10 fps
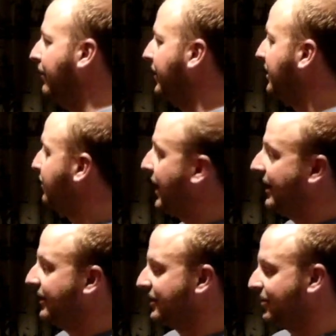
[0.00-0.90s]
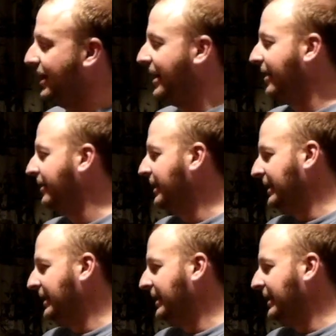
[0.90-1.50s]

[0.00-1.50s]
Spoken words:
It's balanced well,